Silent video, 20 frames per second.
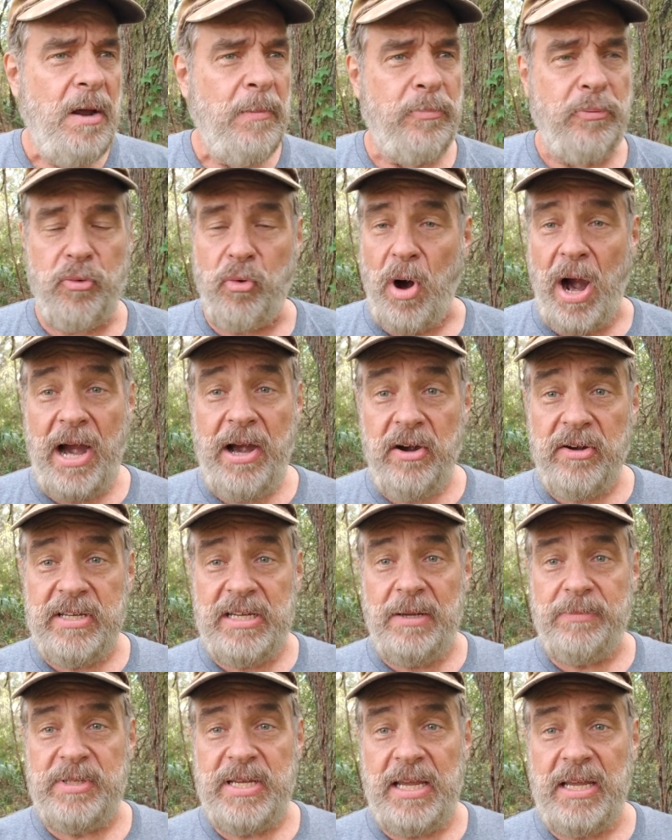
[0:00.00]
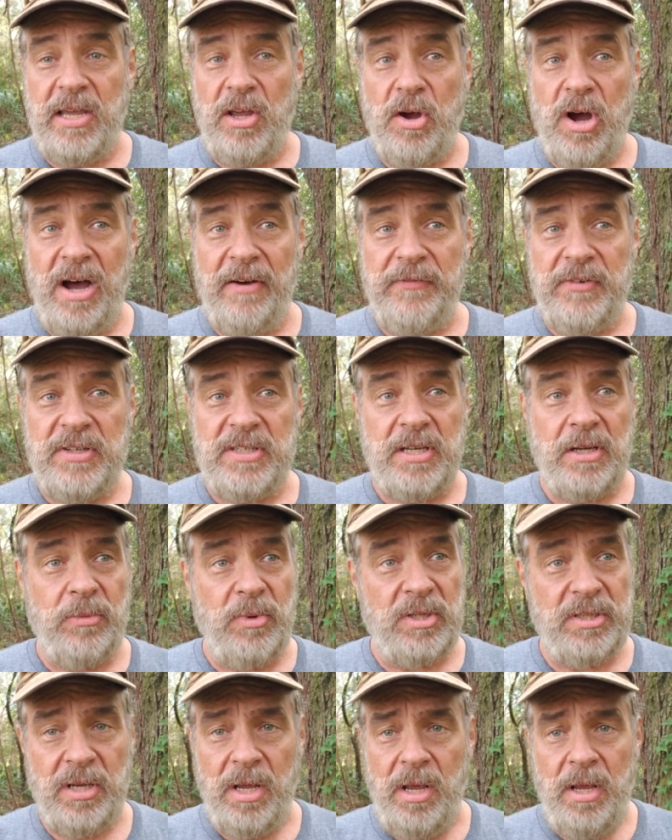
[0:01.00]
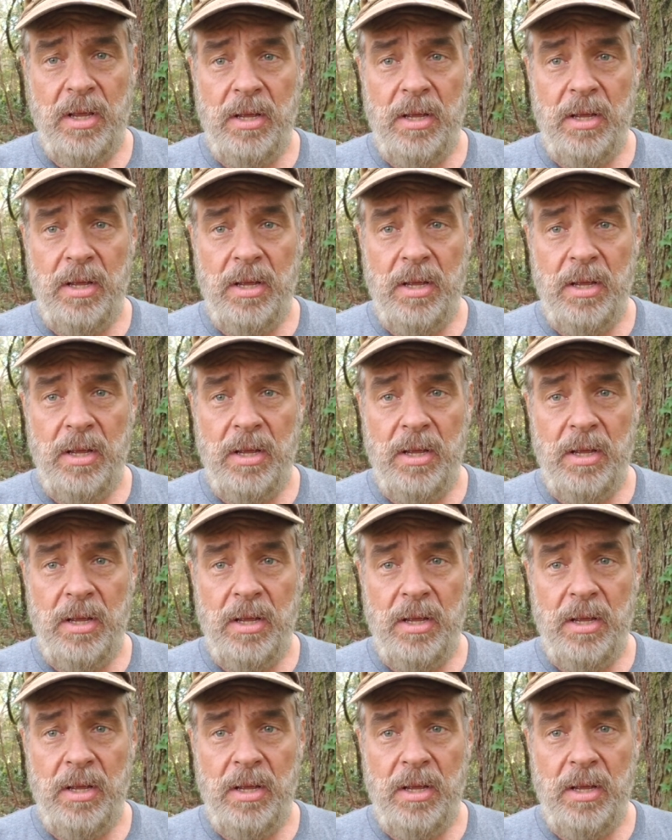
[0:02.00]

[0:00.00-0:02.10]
Prior to him taking office, it was,